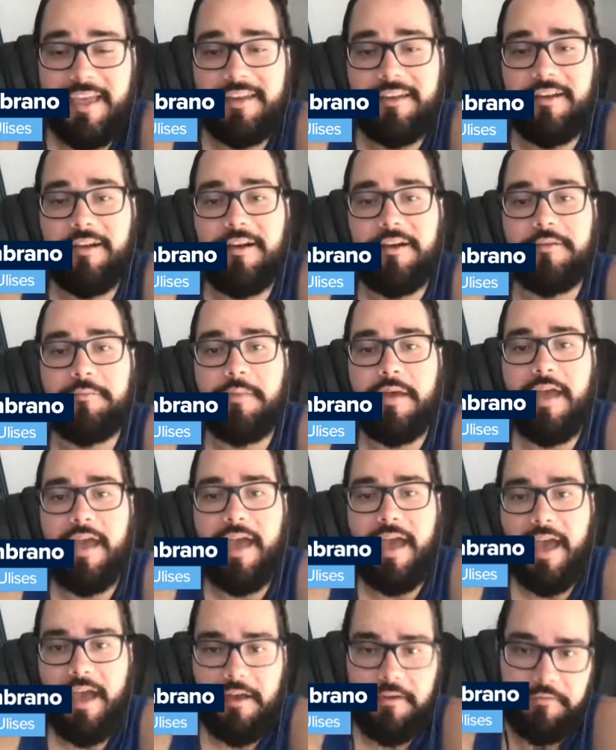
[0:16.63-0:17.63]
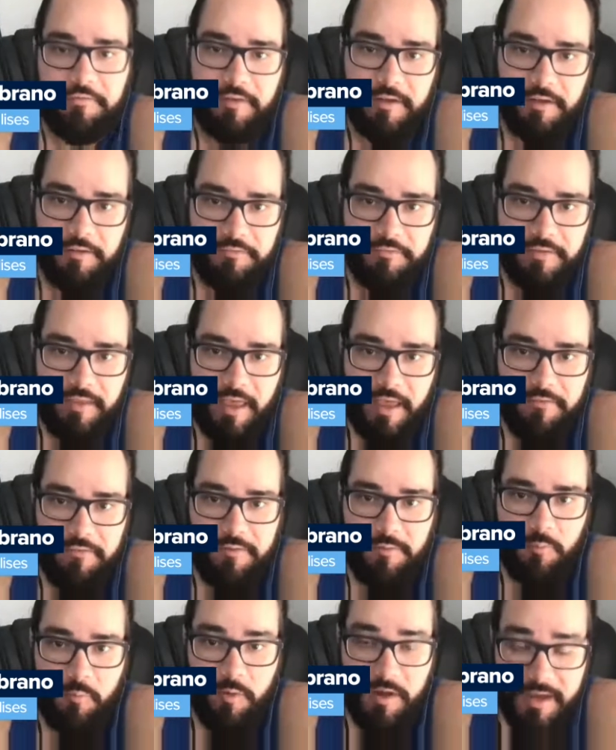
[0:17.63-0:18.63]
and on behalf of
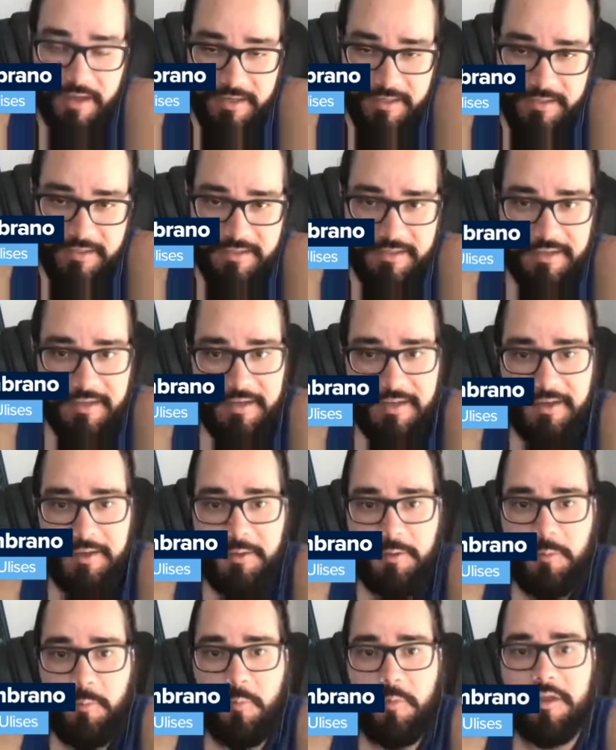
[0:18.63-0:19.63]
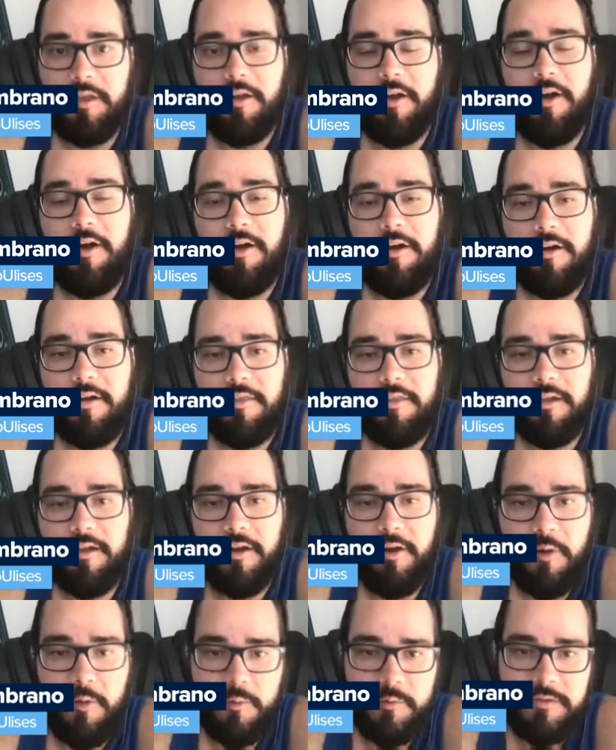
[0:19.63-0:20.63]
Kevin Weiss, we are the
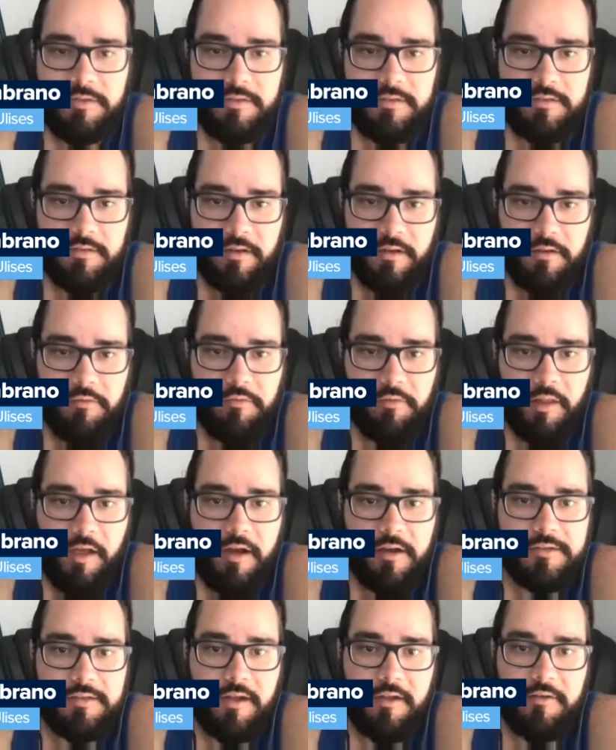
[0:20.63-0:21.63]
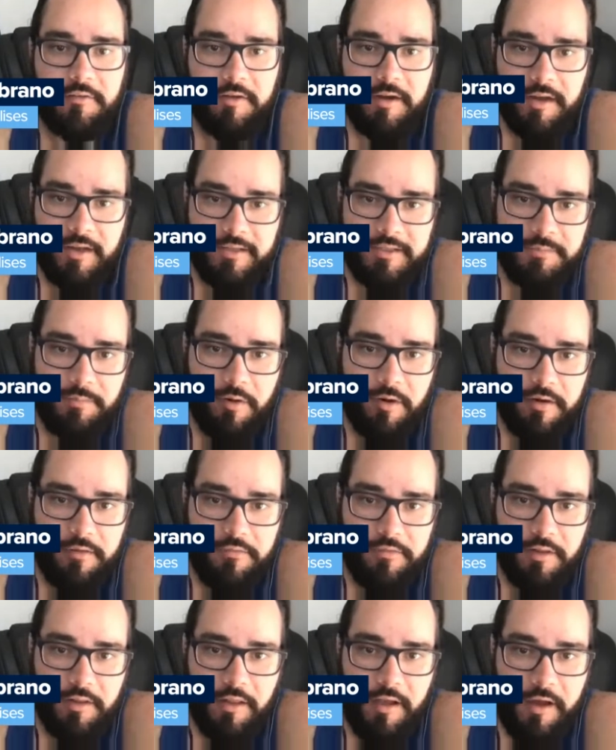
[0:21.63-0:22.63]
hosts of Locked On Rays, part
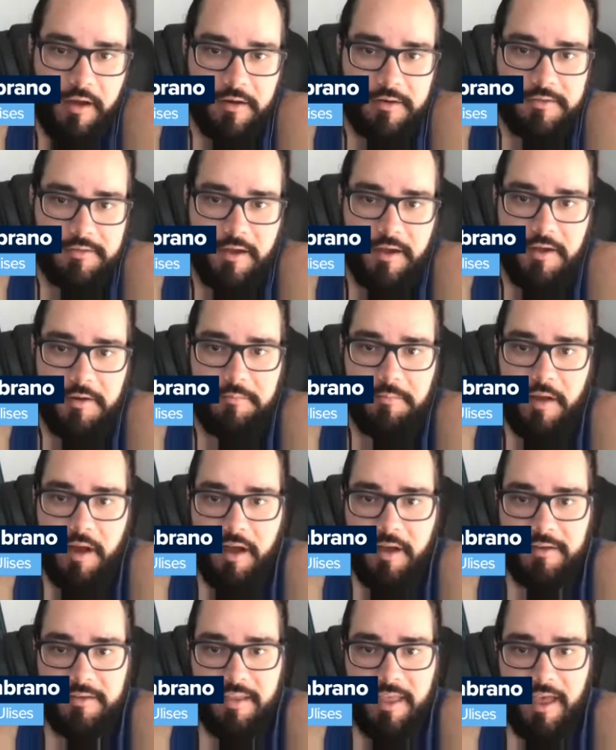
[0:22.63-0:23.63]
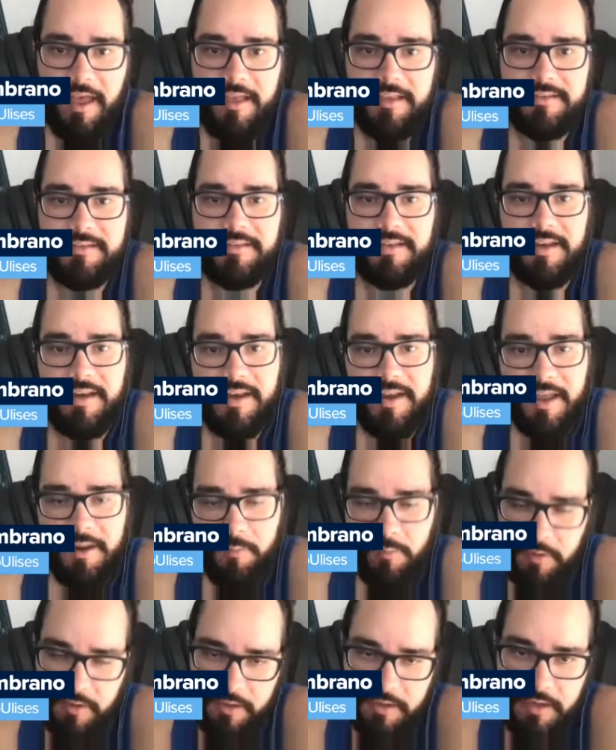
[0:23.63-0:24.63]
of the Locked On Podcast
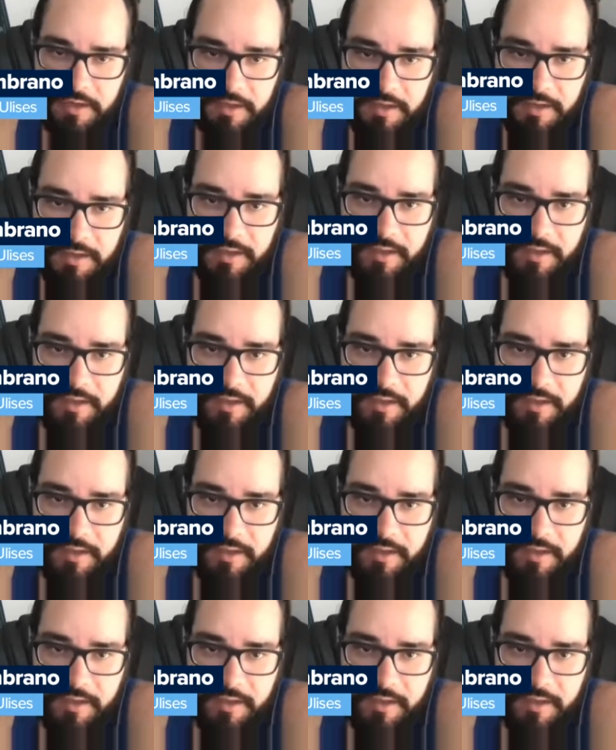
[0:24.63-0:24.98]
Network.